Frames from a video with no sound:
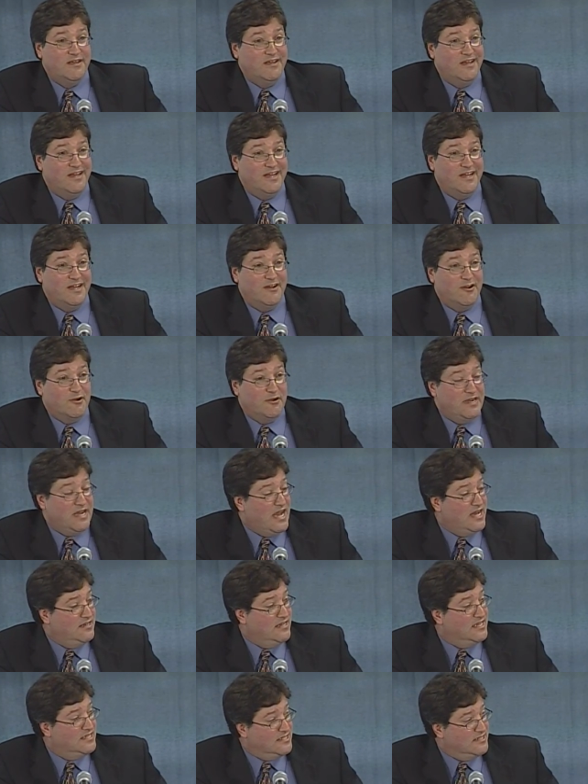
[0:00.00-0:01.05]
uh, are
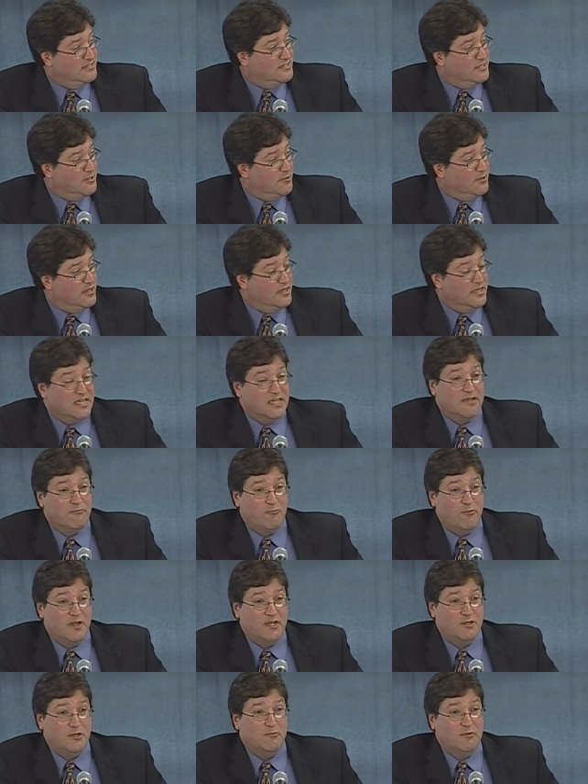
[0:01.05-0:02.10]
not necessarily
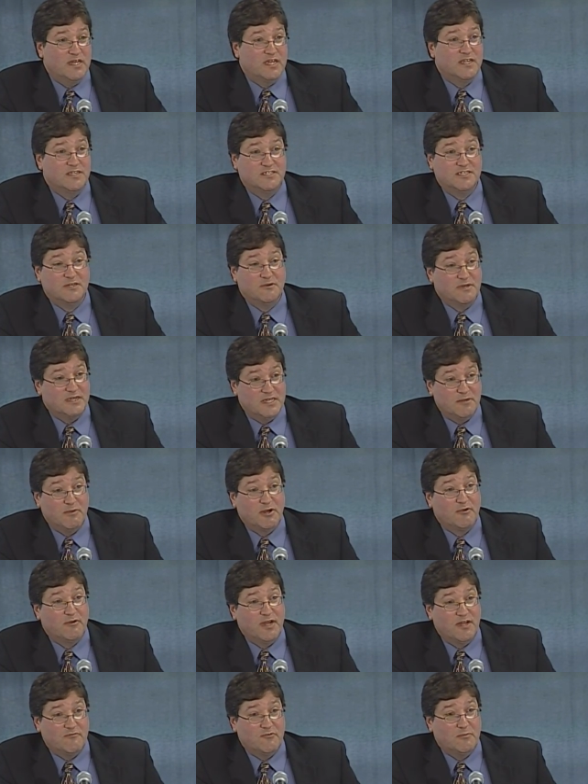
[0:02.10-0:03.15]
what you would consider a
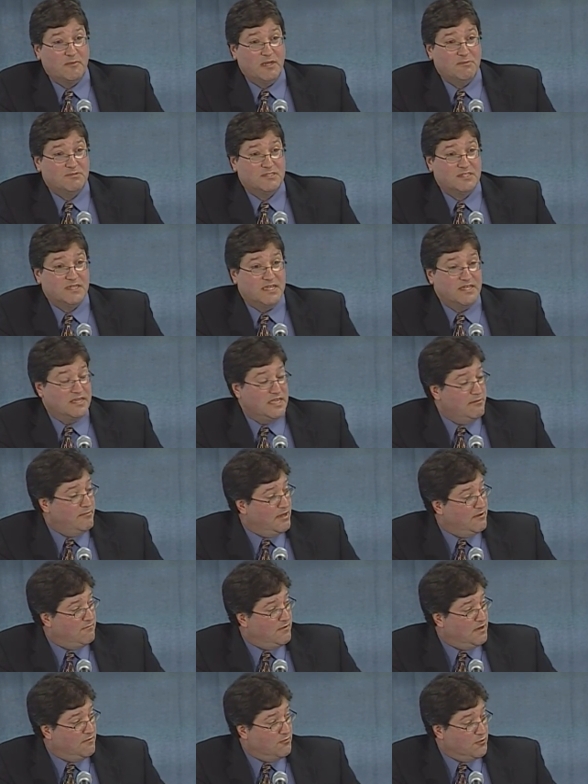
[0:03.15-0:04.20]
Democrat from upstate. They may
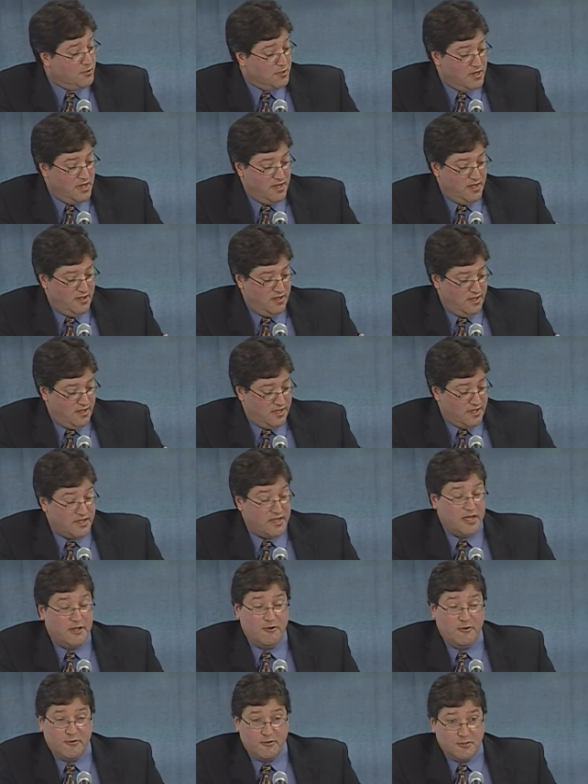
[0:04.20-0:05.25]
favor uh,
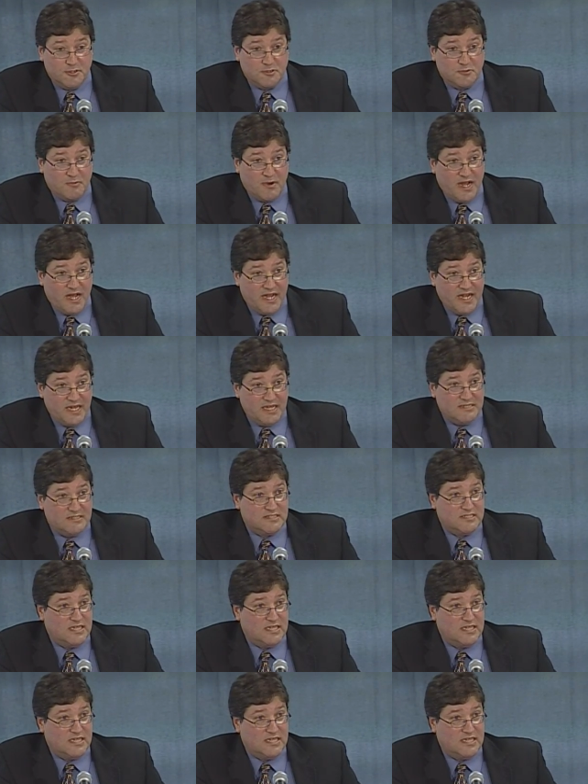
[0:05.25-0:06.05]
gun owners' rights.